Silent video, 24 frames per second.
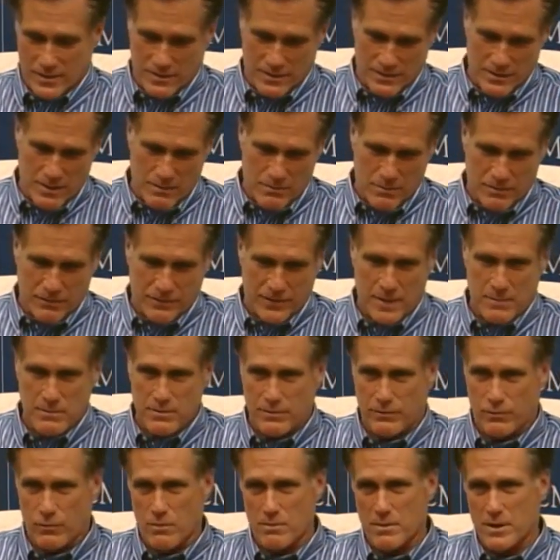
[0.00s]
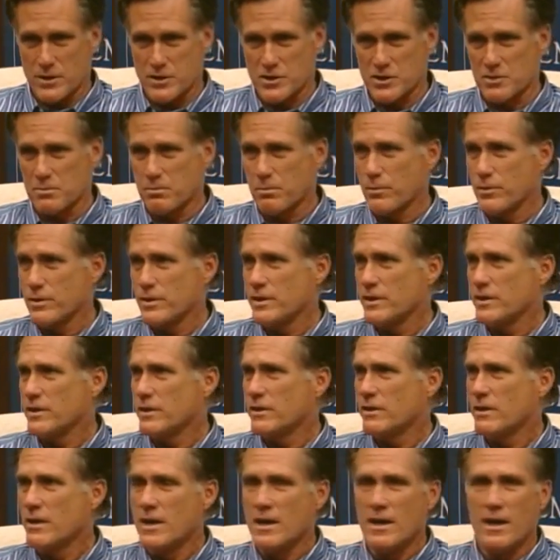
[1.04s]
number of family formations per
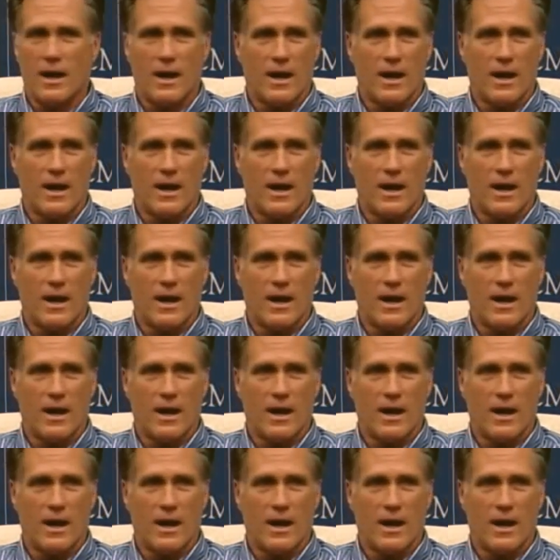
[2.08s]
year,